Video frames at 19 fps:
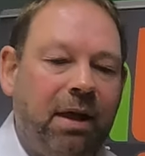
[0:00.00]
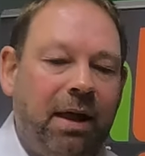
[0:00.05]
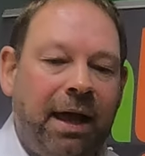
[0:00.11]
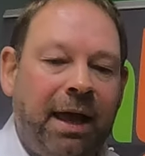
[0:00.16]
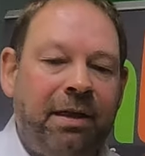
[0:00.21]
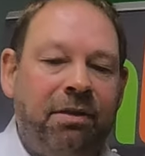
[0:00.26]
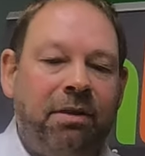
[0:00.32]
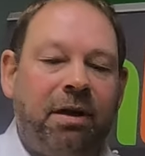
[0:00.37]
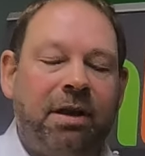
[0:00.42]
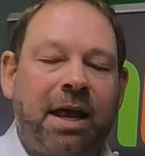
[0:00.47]

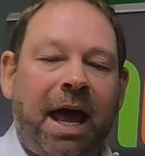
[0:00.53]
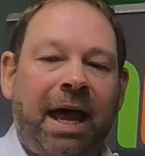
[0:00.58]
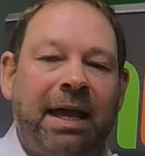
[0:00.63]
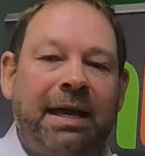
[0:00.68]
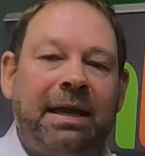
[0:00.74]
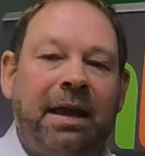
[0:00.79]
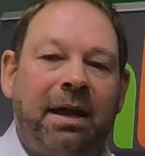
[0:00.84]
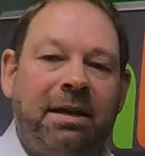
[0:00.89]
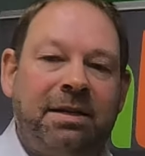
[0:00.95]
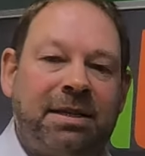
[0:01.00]
in that
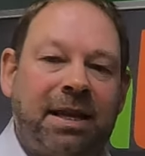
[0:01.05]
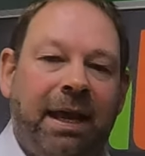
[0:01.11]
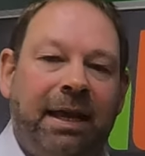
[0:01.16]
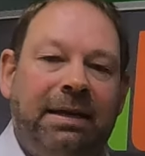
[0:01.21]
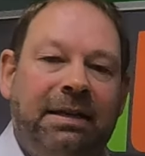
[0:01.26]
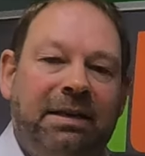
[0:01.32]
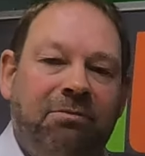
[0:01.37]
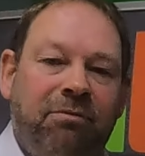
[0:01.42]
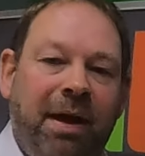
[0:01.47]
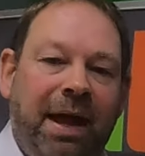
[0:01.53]
a
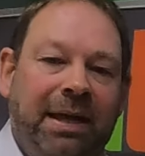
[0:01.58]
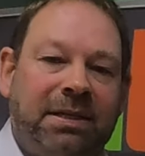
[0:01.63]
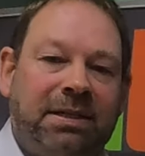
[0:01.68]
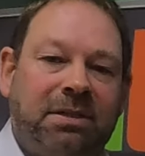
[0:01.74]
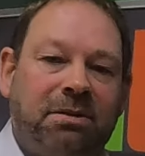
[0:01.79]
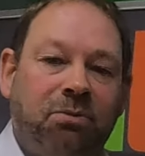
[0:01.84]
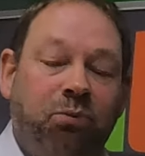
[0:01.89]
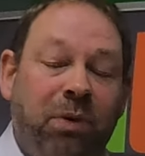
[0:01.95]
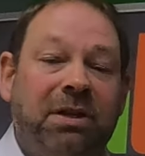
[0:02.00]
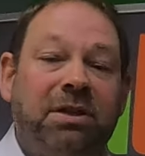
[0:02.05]
daily
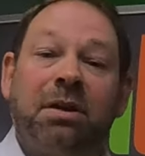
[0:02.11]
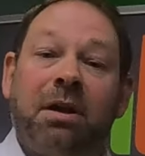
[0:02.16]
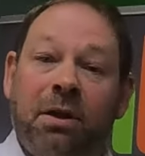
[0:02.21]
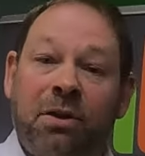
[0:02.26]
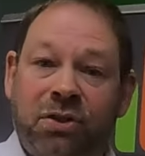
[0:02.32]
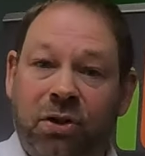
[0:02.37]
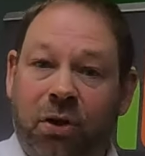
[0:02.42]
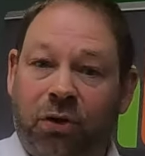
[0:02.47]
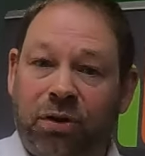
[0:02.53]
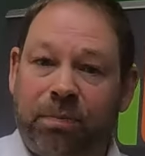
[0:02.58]
rest, which
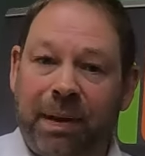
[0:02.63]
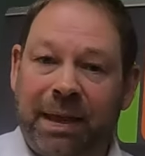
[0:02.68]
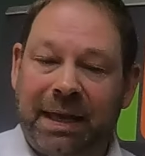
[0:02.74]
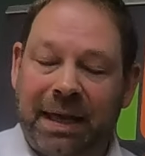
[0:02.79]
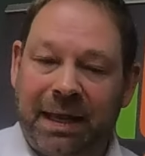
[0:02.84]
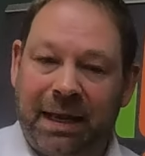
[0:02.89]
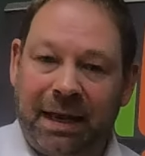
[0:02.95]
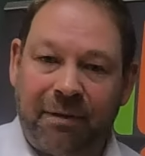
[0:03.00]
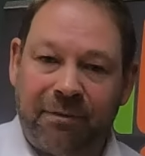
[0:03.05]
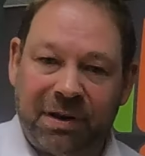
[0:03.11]
has got to be
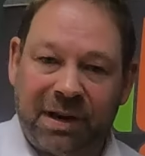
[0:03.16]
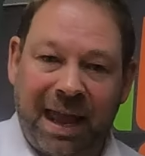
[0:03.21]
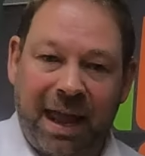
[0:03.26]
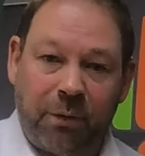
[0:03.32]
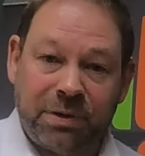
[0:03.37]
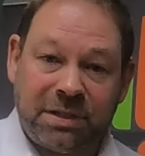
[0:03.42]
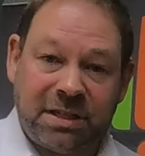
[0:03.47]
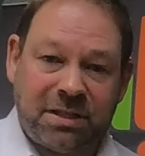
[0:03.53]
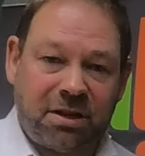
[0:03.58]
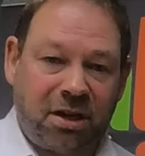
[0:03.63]
11
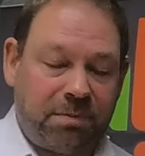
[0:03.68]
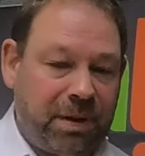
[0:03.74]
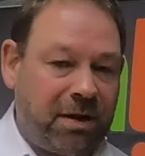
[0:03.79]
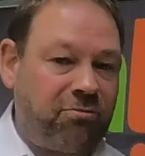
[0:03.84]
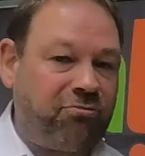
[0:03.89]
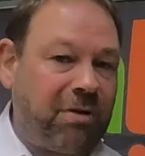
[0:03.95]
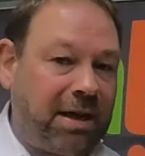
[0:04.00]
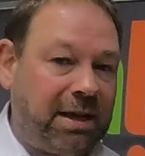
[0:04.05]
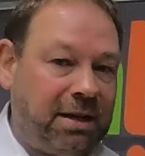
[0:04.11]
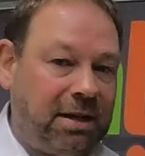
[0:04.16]
hours, it's got to be a
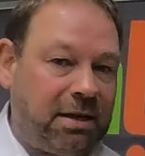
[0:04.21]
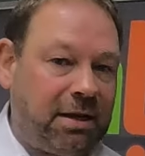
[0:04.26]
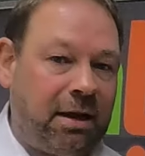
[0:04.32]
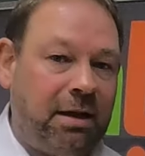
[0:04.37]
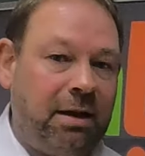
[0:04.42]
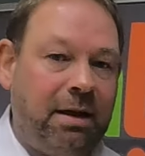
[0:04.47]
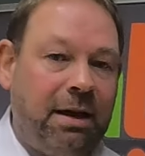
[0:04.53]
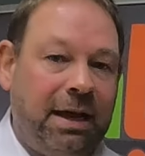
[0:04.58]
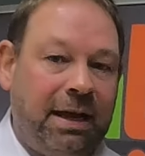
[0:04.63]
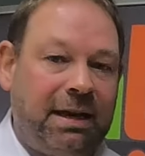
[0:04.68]

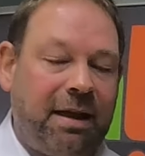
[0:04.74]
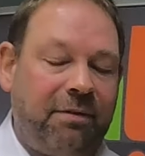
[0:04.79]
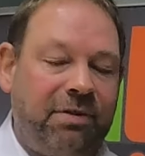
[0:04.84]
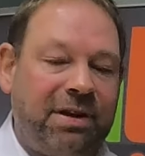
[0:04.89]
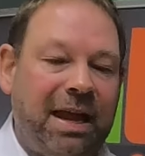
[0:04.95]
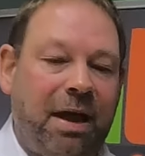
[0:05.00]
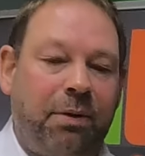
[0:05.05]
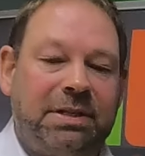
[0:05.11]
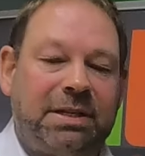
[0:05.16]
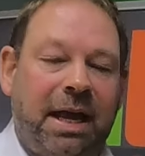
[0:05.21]
regular
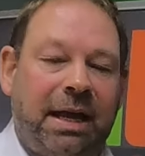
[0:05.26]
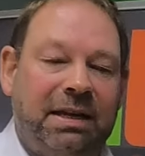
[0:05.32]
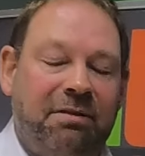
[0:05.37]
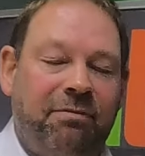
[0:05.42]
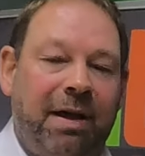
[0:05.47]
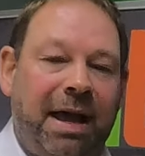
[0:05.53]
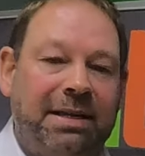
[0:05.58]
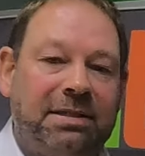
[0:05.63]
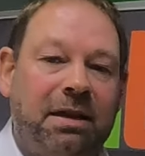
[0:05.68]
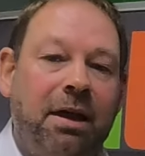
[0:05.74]
11-hour daily
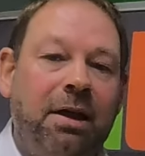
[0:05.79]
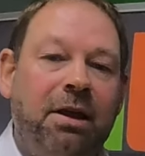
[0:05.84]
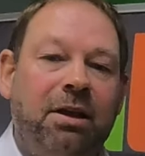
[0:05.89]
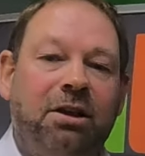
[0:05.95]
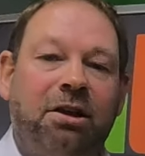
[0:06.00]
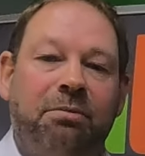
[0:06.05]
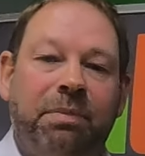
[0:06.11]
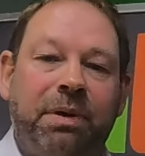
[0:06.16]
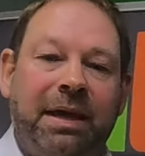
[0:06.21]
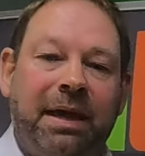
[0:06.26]
rest,
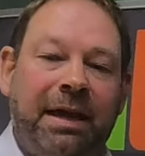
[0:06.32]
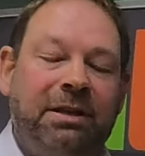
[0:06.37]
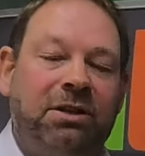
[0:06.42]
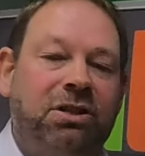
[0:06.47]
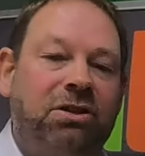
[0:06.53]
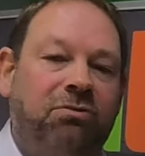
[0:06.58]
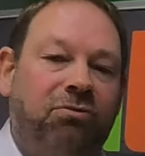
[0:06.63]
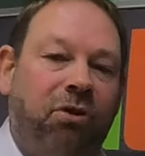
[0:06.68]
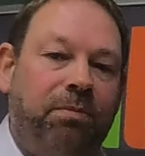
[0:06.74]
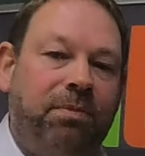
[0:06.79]
can be
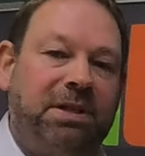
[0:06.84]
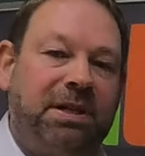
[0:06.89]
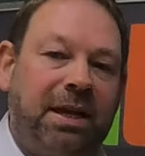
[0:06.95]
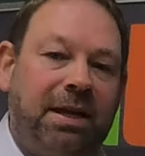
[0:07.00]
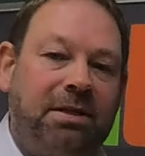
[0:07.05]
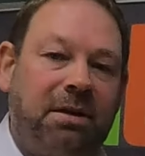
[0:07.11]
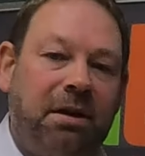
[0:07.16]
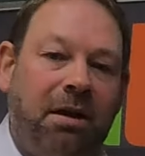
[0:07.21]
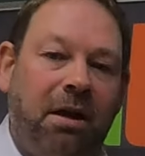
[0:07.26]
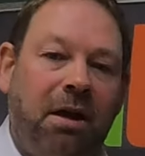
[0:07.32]

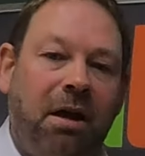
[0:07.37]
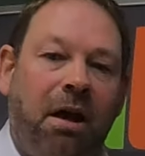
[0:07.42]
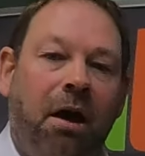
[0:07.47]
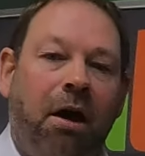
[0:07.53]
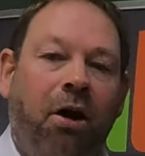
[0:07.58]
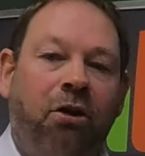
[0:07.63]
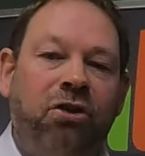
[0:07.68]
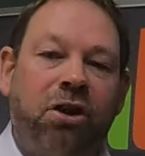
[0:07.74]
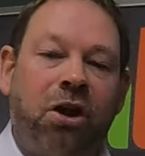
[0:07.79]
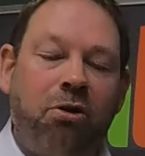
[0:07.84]
interrupted
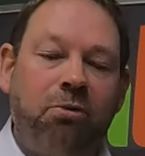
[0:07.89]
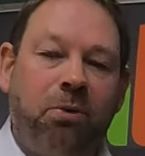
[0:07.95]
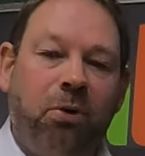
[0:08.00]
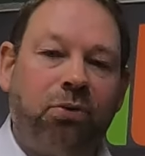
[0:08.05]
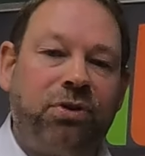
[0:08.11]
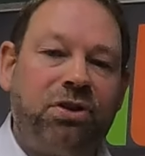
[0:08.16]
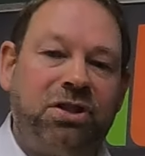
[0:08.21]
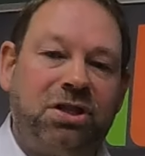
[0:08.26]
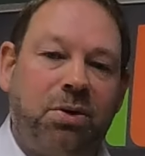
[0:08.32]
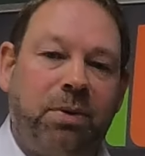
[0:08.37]
on no more
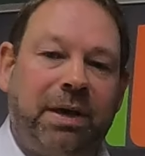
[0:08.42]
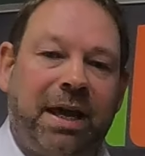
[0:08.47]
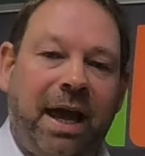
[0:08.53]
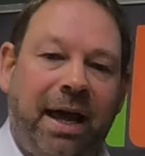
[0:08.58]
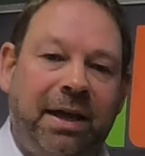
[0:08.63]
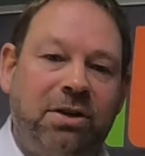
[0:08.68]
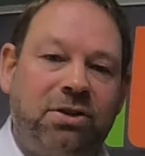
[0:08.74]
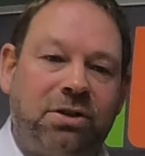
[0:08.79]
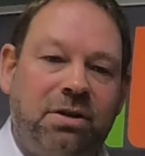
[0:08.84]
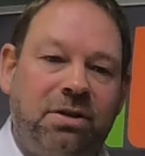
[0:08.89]
than 2
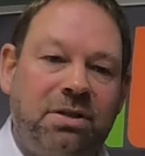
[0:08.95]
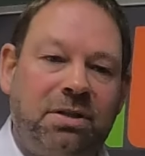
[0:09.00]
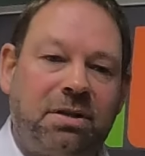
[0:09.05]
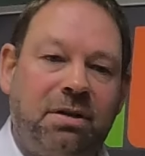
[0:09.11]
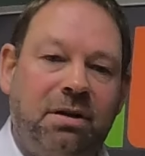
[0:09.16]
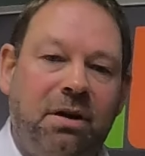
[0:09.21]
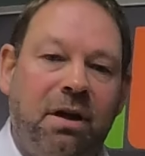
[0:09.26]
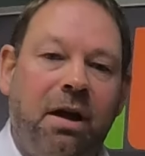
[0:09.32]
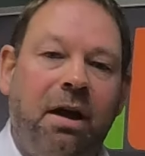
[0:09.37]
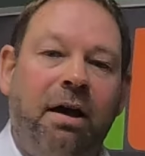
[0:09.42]

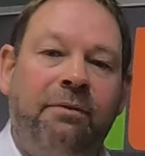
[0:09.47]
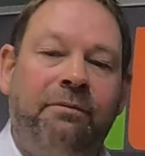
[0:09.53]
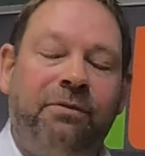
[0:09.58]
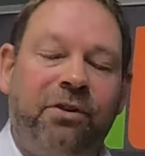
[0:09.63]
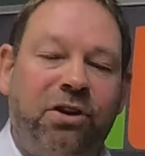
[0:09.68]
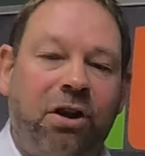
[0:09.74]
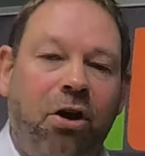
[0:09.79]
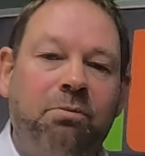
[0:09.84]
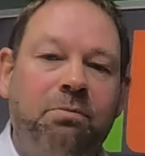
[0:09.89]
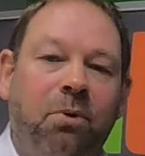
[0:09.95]
occasions and for
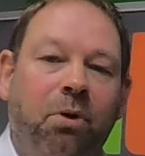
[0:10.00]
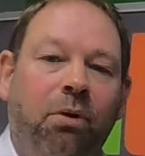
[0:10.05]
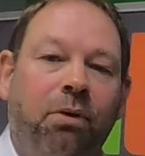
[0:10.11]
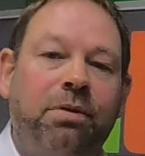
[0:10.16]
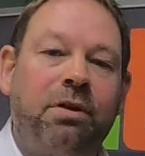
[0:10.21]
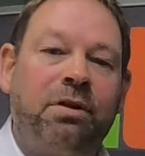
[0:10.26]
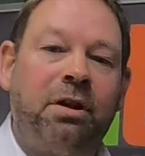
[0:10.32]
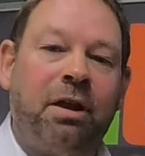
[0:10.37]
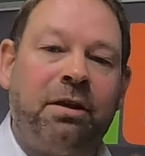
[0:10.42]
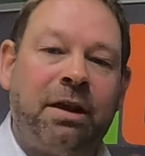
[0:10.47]
no more
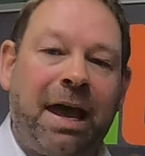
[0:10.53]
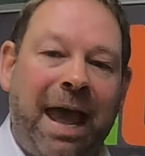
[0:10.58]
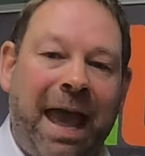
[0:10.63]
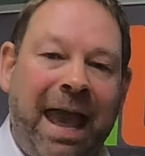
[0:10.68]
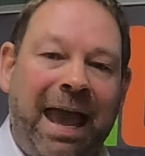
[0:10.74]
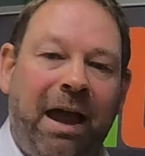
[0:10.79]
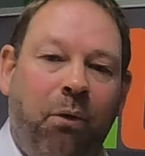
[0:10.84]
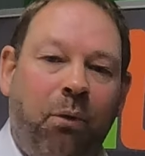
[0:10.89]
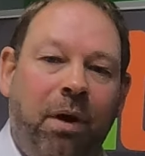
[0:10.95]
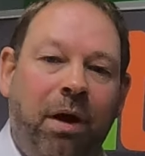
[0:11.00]
than an
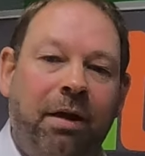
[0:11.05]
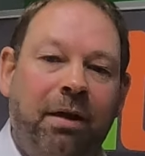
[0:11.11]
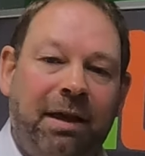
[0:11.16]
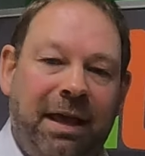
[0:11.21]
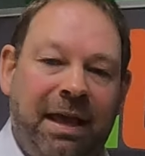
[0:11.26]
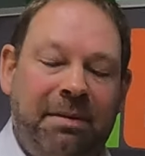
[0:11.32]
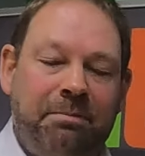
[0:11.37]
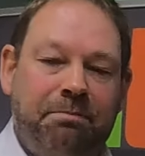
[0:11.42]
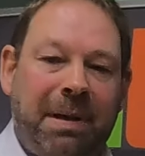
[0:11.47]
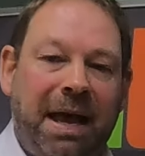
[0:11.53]
hour
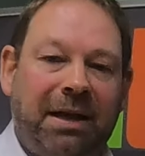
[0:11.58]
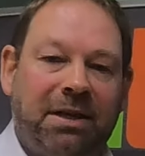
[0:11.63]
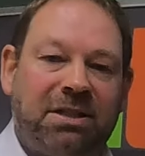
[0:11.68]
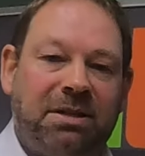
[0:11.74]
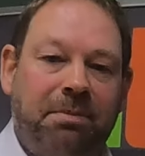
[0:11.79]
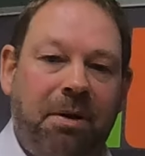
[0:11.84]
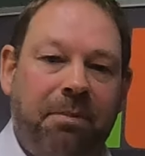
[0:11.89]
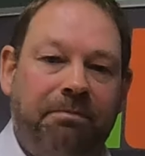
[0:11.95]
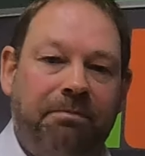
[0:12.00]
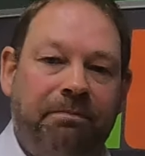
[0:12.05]
in
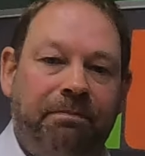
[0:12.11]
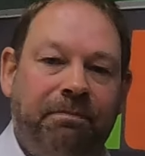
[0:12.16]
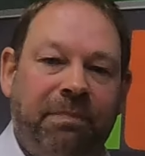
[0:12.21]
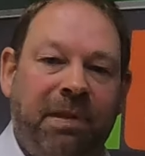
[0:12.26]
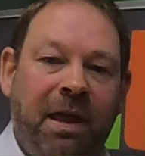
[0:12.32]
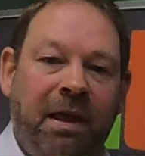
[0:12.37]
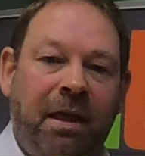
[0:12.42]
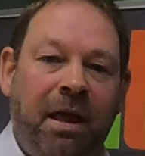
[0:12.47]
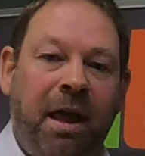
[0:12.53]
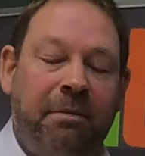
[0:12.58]
maximum,
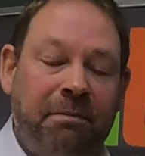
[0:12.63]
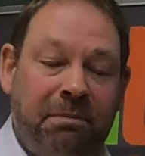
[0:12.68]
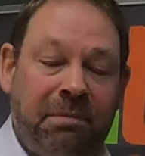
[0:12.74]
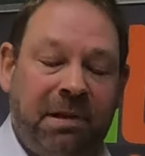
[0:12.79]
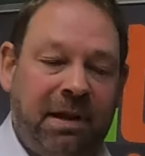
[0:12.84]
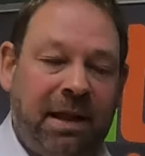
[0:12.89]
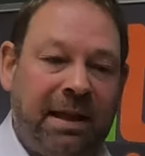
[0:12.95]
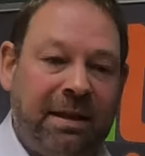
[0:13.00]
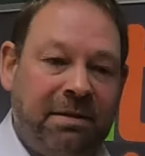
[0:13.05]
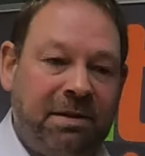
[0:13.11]

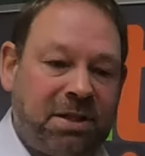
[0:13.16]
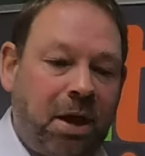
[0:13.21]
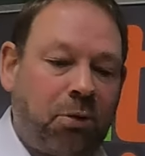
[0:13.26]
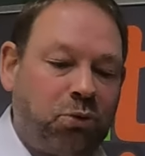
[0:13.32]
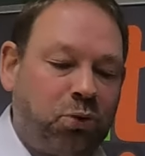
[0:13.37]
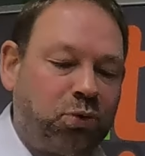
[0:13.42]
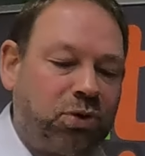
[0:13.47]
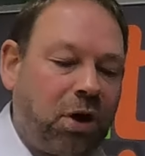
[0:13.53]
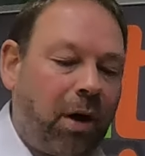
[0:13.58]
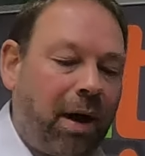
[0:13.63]
in
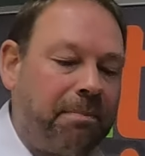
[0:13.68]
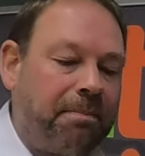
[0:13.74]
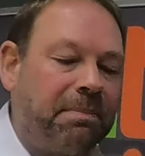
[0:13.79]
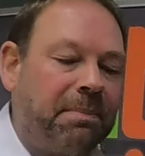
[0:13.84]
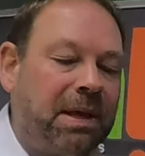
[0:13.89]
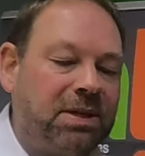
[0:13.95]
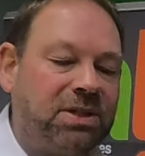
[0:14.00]
total time.